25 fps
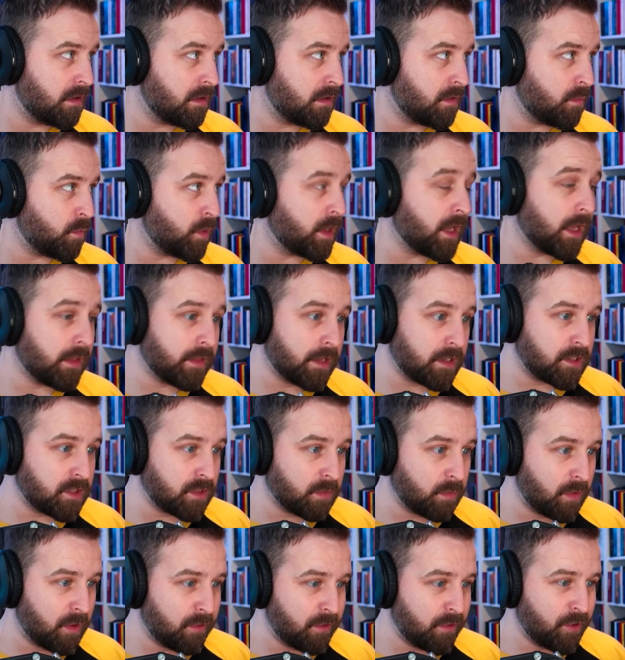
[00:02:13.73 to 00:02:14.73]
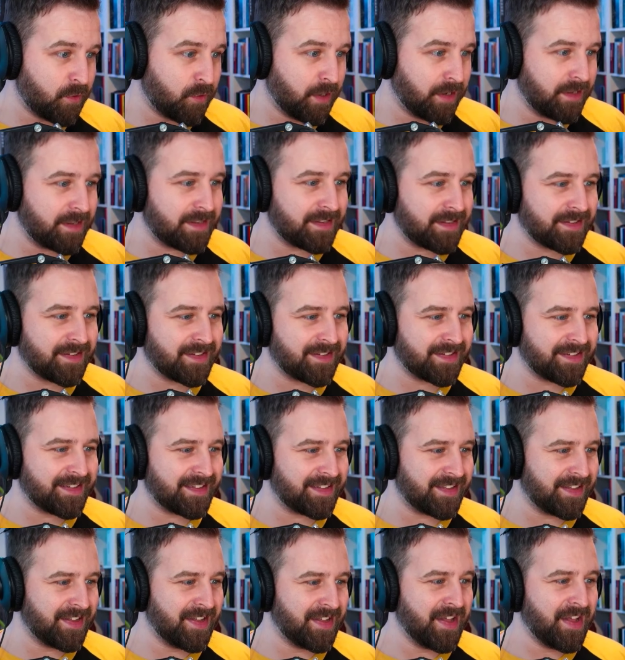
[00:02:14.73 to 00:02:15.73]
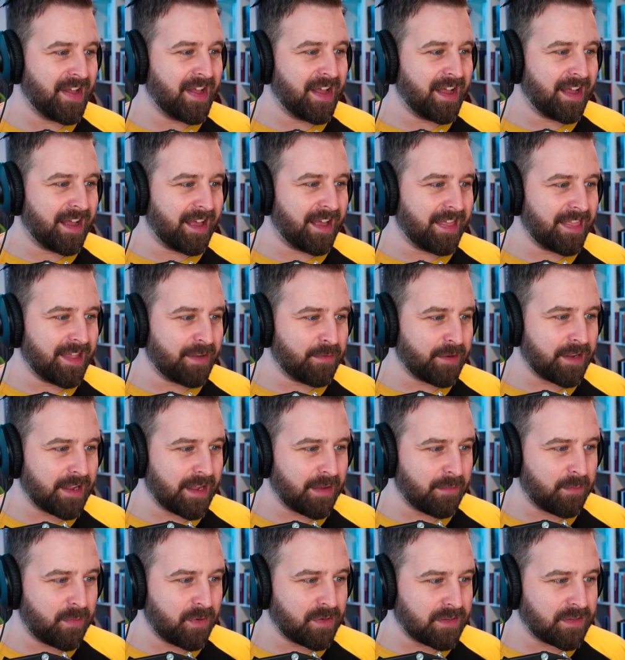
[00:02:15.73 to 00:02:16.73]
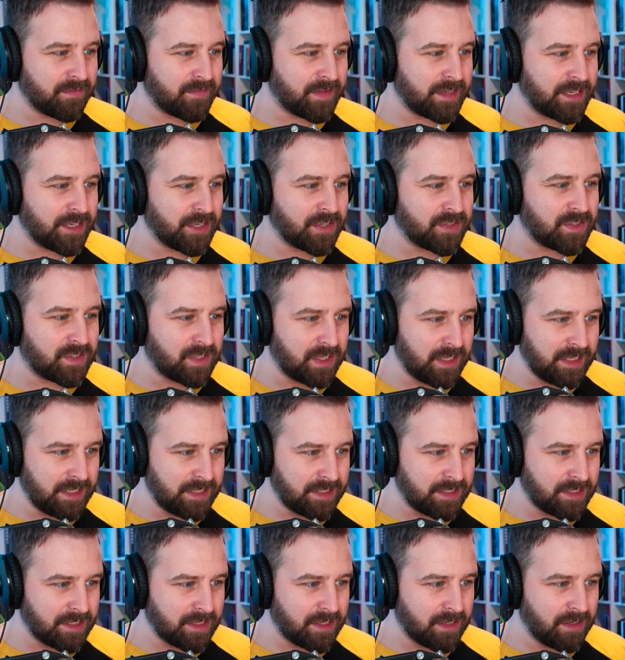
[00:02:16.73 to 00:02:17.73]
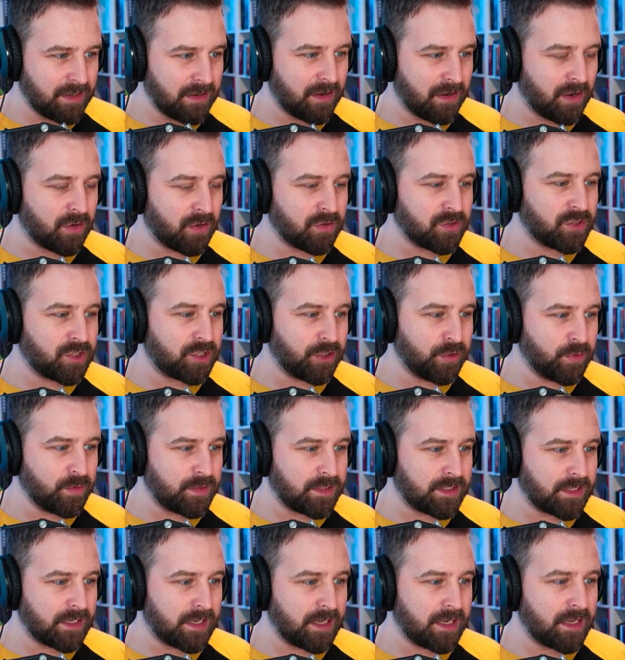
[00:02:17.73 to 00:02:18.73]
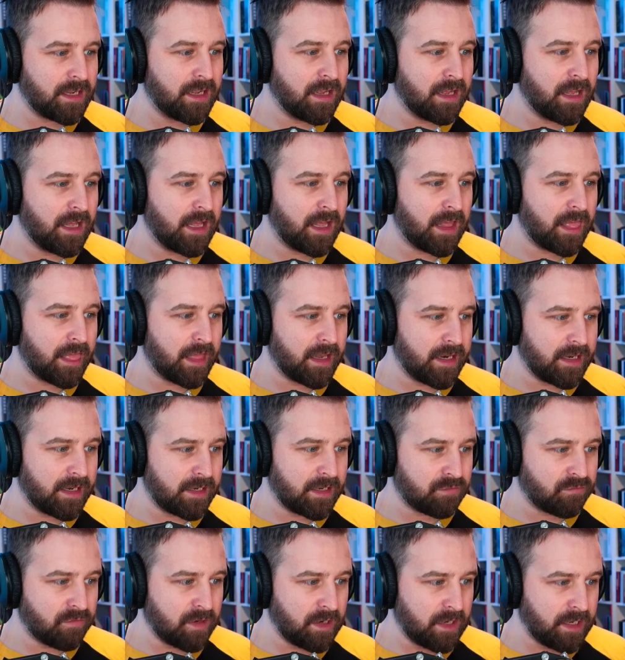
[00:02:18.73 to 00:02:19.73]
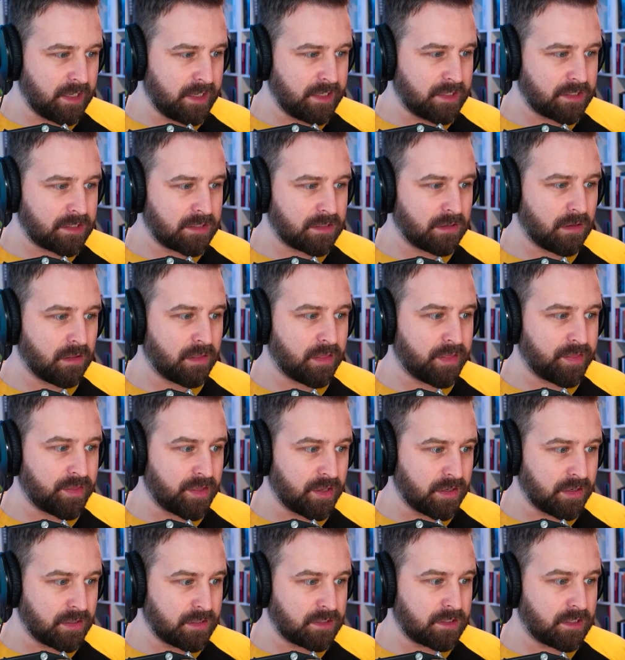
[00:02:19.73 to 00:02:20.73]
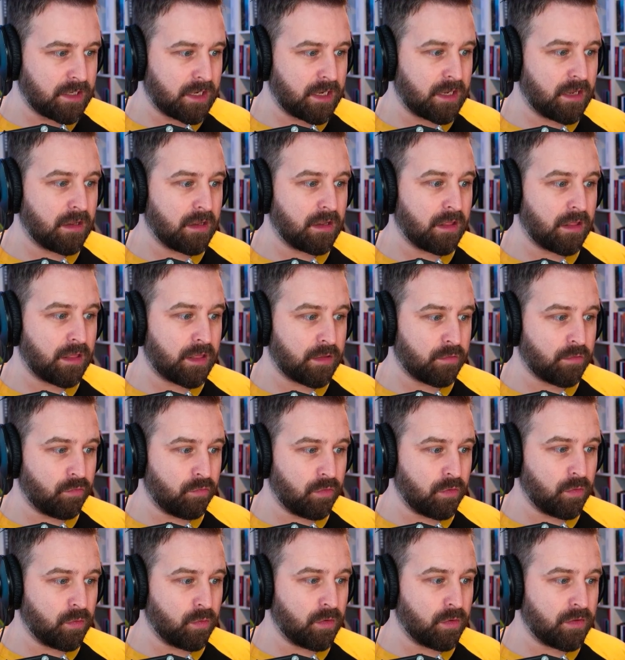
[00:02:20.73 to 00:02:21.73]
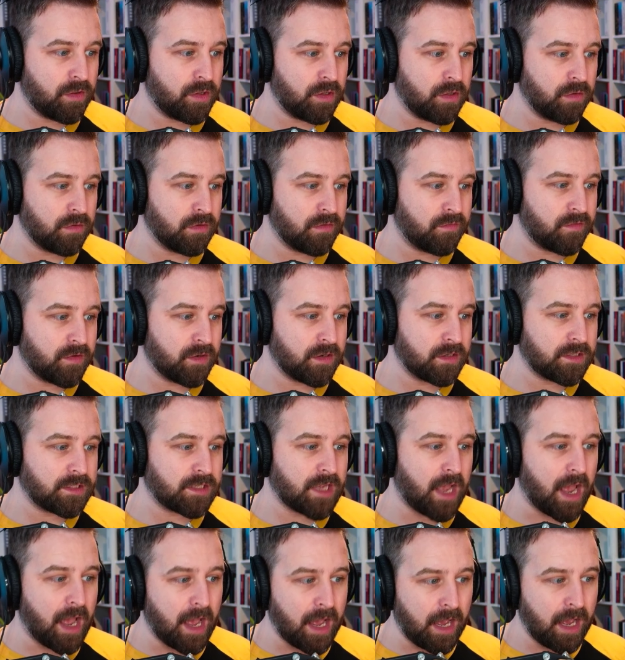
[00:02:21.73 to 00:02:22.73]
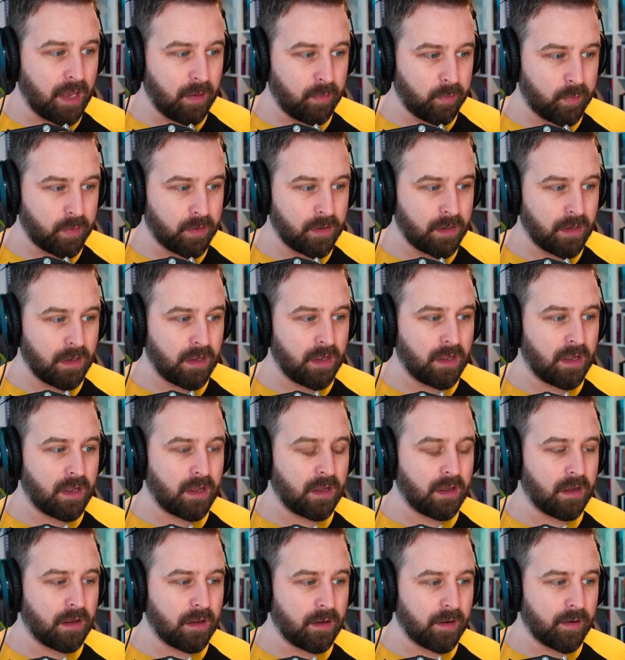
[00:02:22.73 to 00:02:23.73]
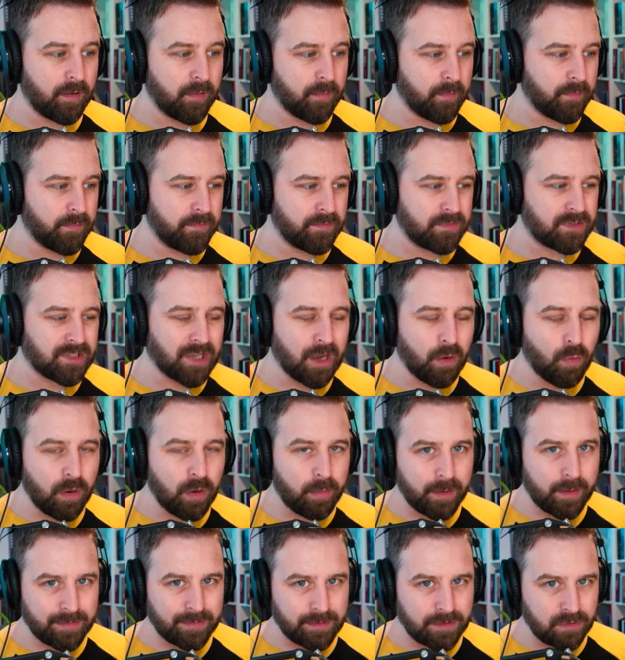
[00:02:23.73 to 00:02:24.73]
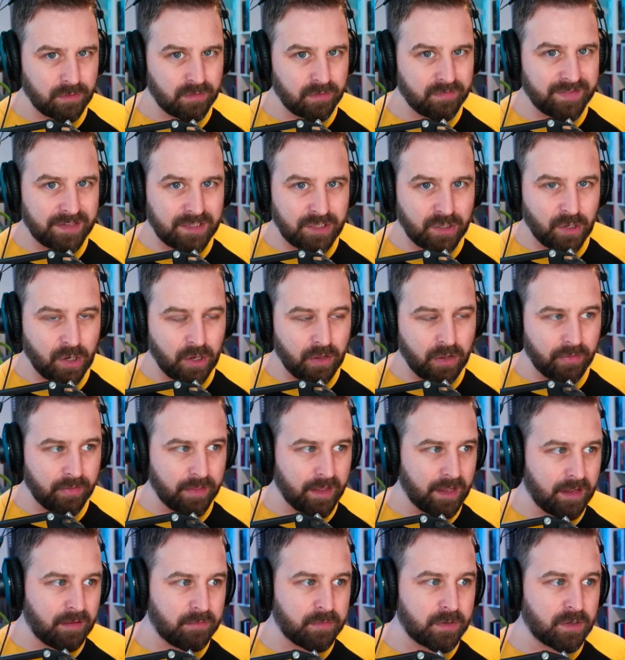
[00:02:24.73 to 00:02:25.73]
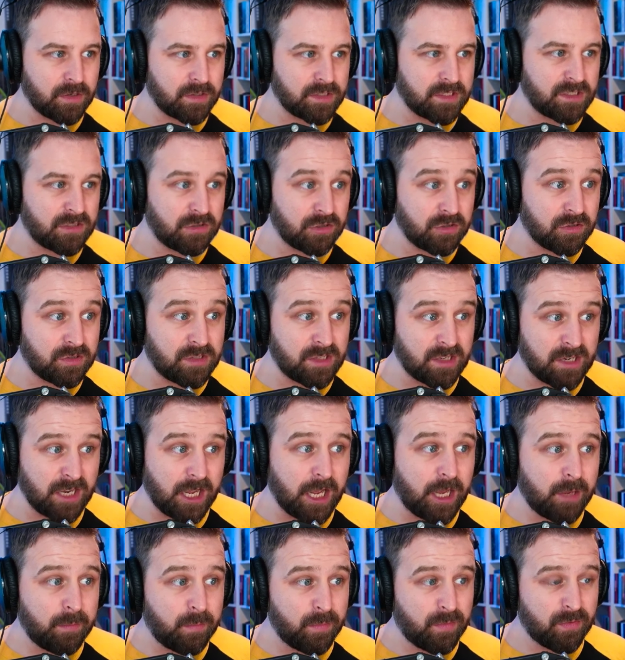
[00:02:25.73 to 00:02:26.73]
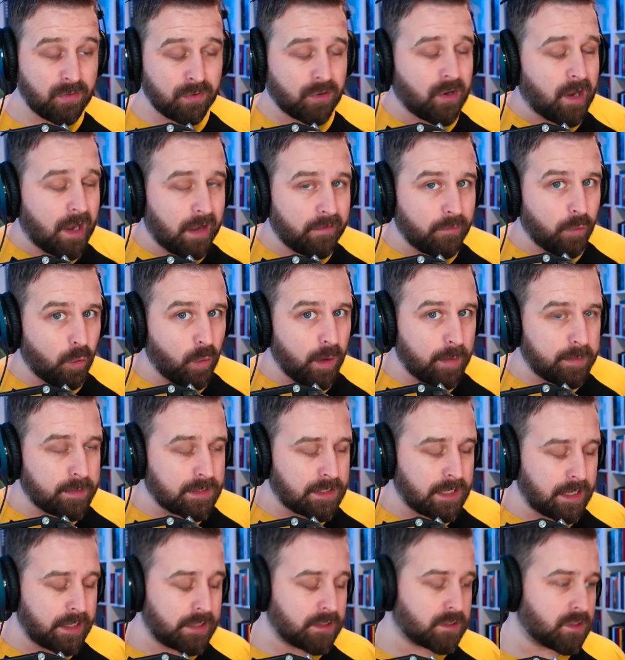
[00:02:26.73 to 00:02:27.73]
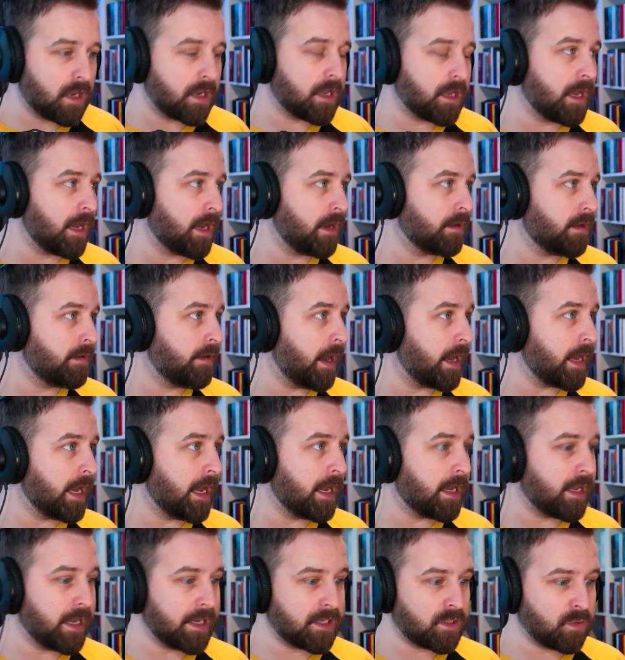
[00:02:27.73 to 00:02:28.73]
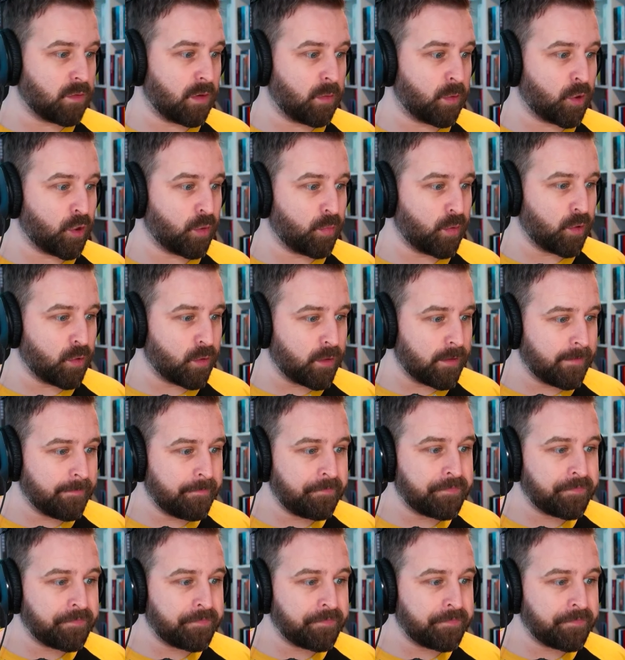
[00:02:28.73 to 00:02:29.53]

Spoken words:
We're getting that tomorrow. And then we get a music video teaser on Tuesday. Then it's released on Thursday through the Universe app. So I won't be able to do a video on that because it's just an app. They don't have a website, so I can't get to it on my computer.